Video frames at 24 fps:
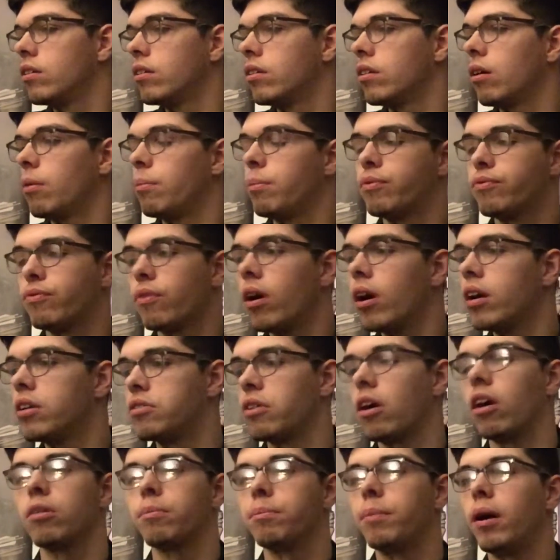Before I
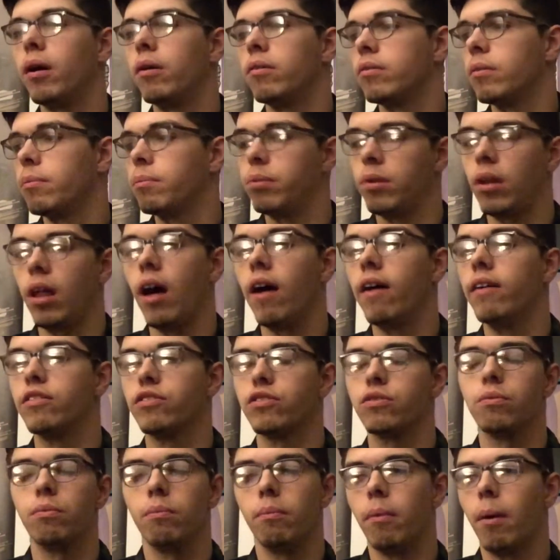talk about
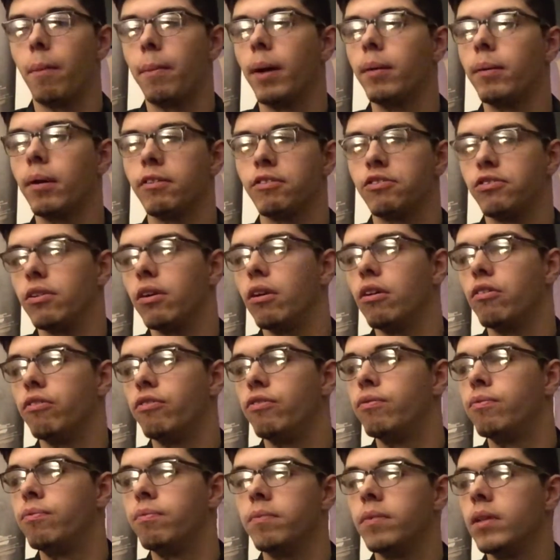plots about myself,
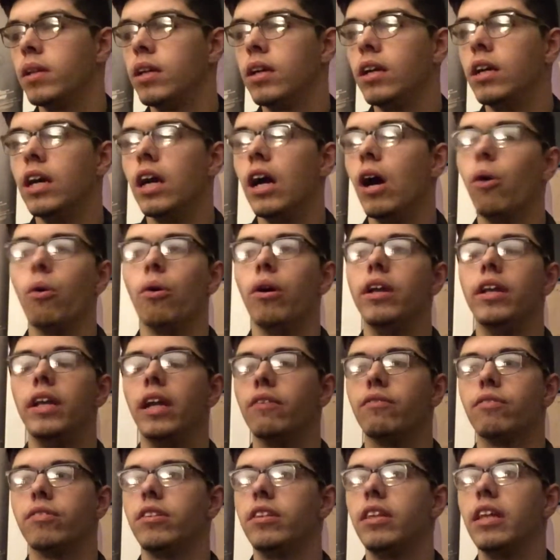and
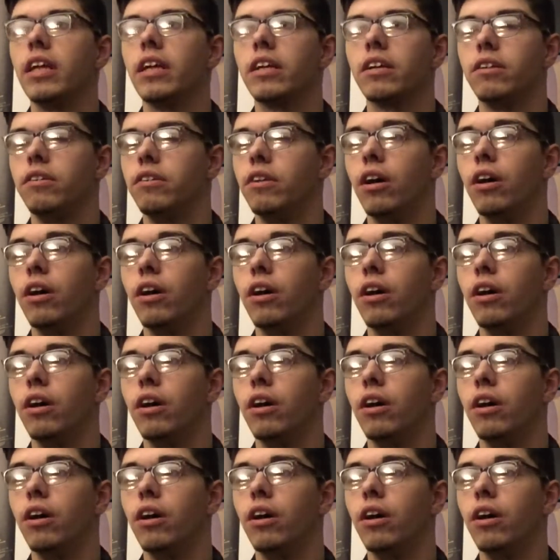everything, I